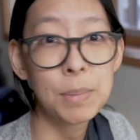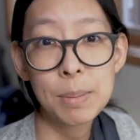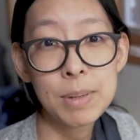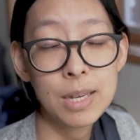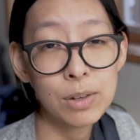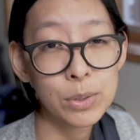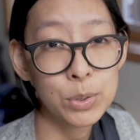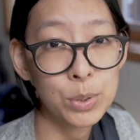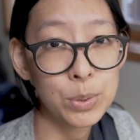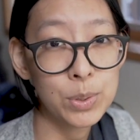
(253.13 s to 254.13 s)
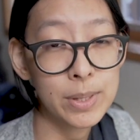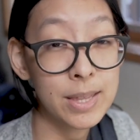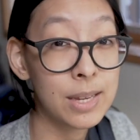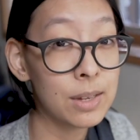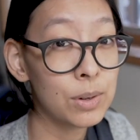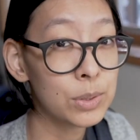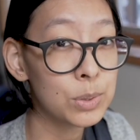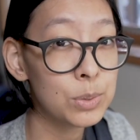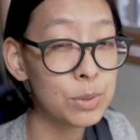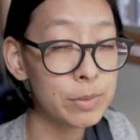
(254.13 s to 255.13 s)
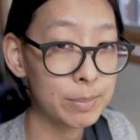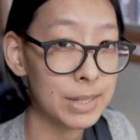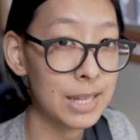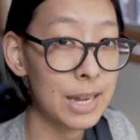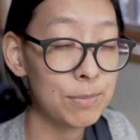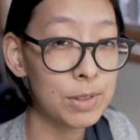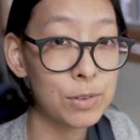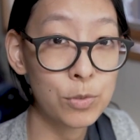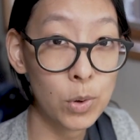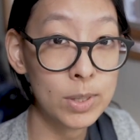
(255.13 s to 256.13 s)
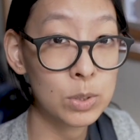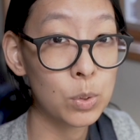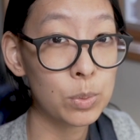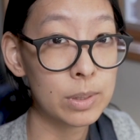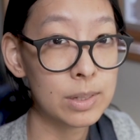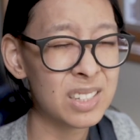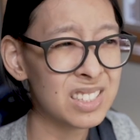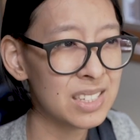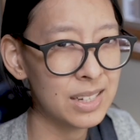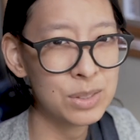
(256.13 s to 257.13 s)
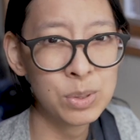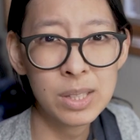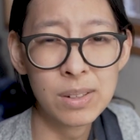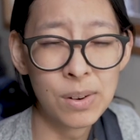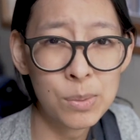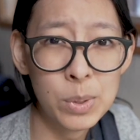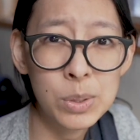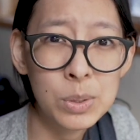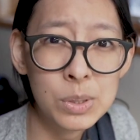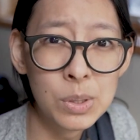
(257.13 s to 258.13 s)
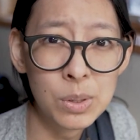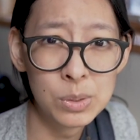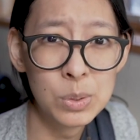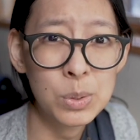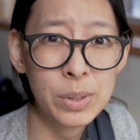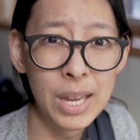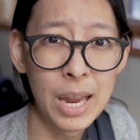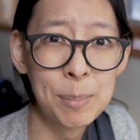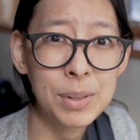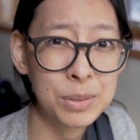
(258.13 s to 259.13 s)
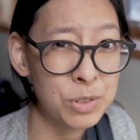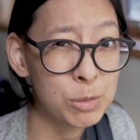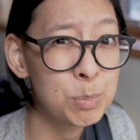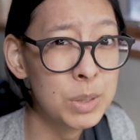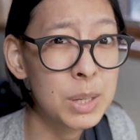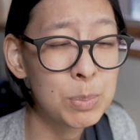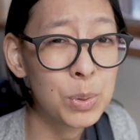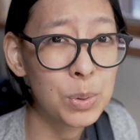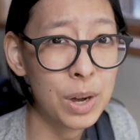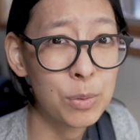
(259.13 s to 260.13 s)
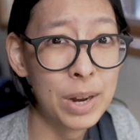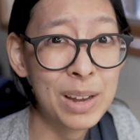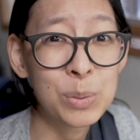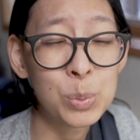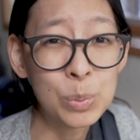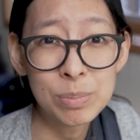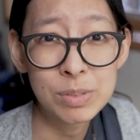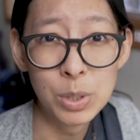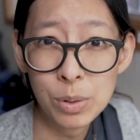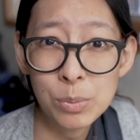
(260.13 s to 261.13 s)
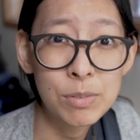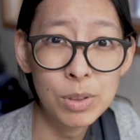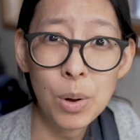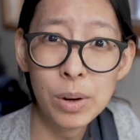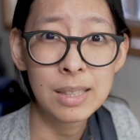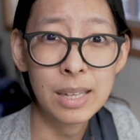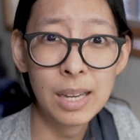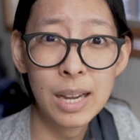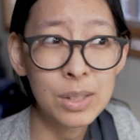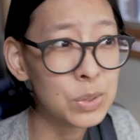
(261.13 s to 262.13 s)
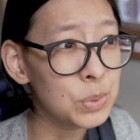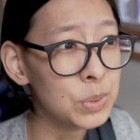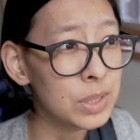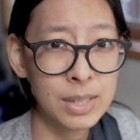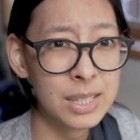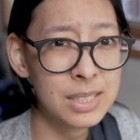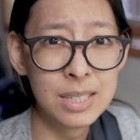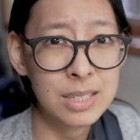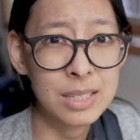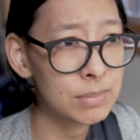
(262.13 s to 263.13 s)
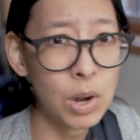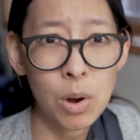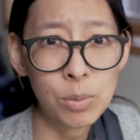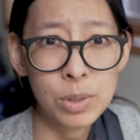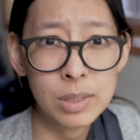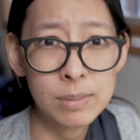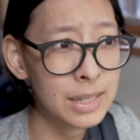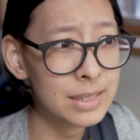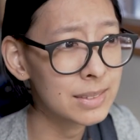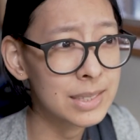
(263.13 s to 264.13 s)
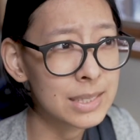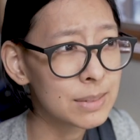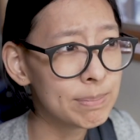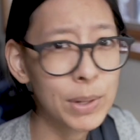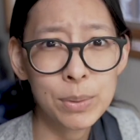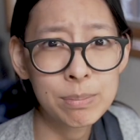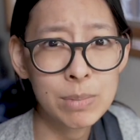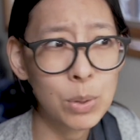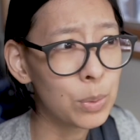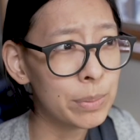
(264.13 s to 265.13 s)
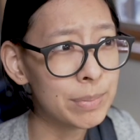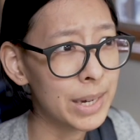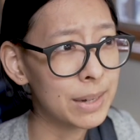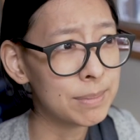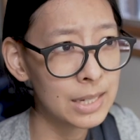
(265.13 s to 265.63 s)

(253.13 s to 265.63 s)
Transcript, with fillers: Maybe I'll show you a thing or two from the lab with a voiceover, because it's really awkward to talk to your camera with people around who don't vlog like I do. It's just awkward. Let's just not go there.